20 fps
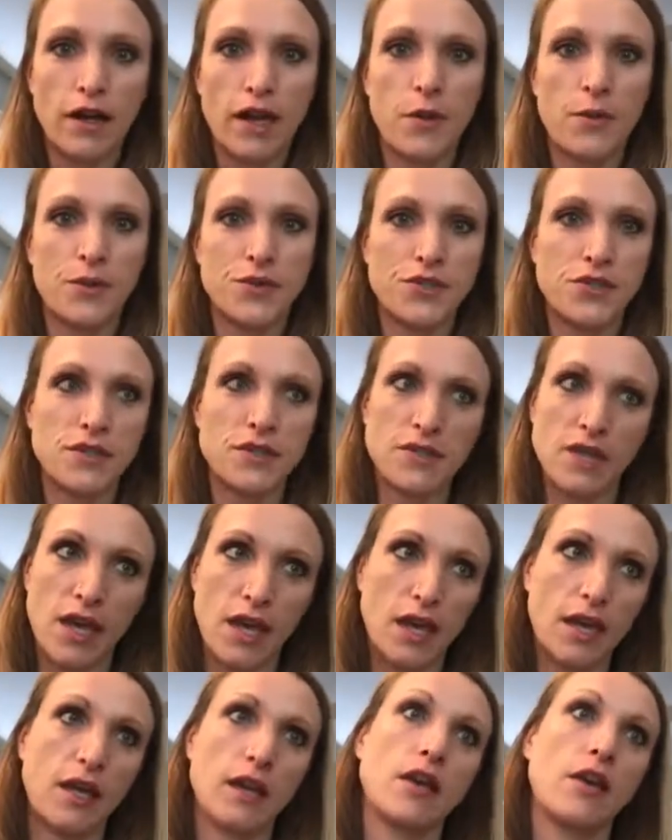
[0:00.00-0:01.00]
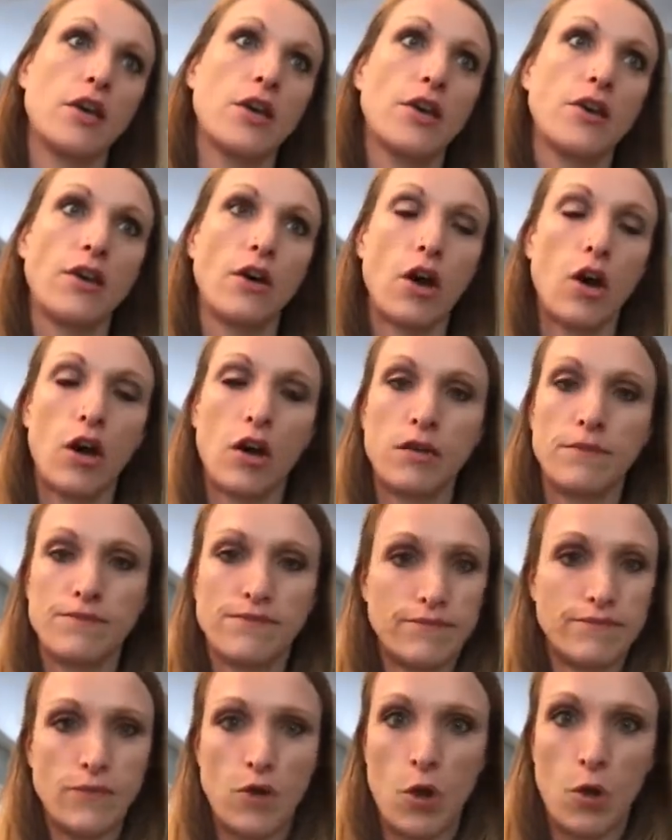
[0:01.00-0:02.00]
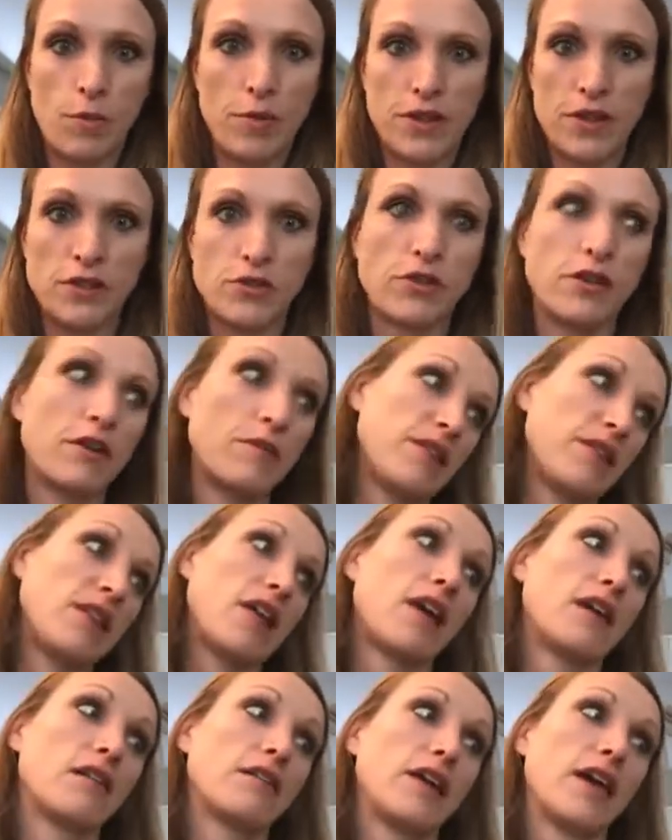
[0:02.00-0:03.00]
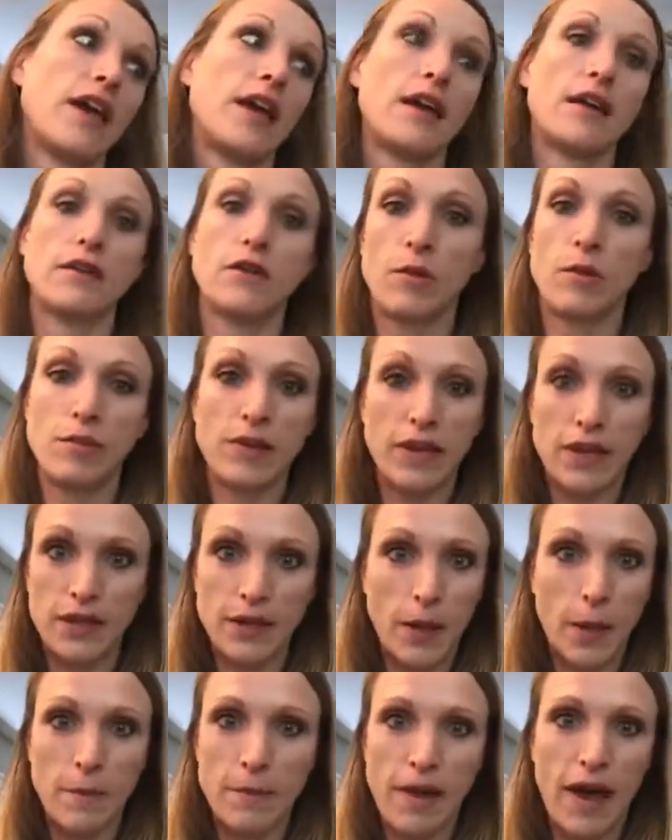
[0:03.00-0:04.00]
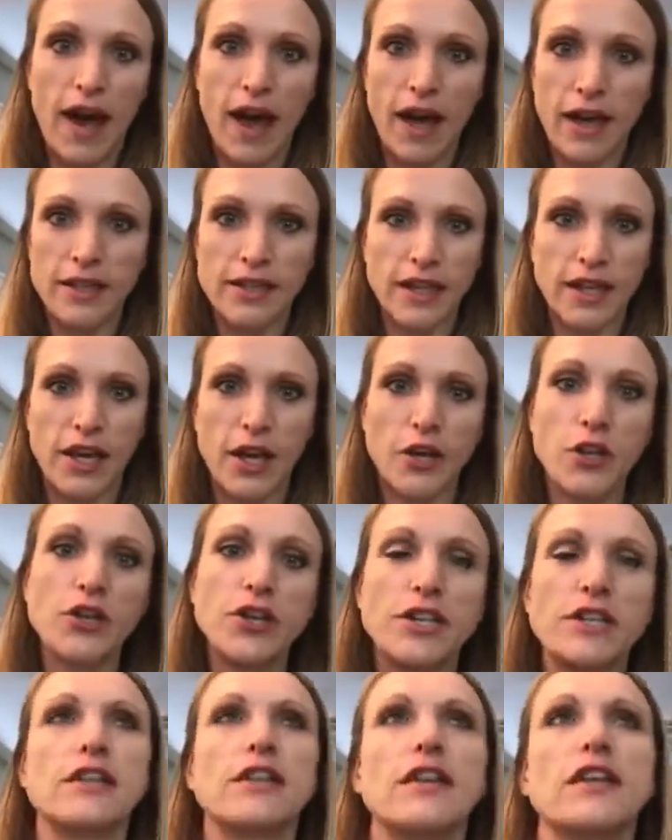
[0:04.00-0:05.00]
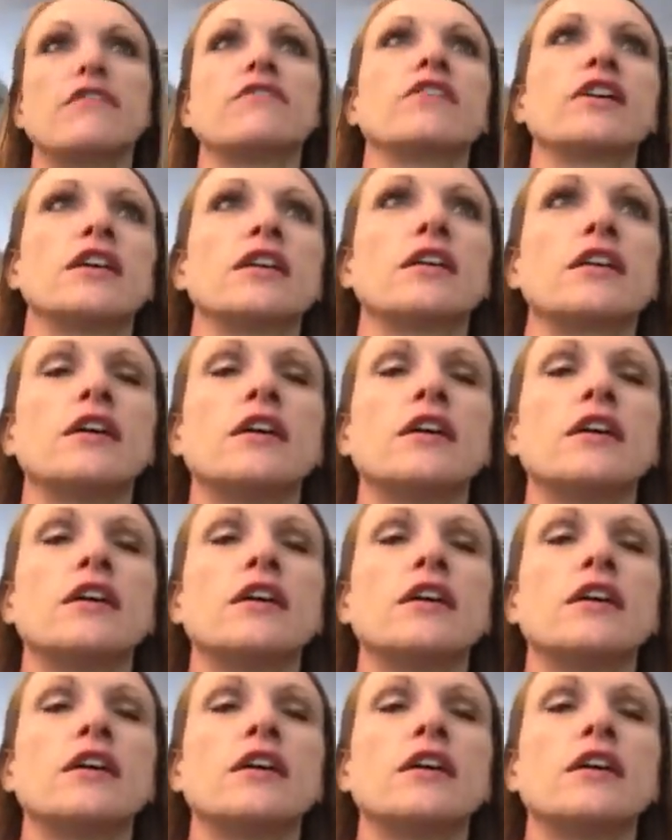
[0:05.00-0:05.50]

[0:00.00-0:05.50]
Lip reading: I would just like open the door and be like, okay, go pee and come back. Like, I couldn't even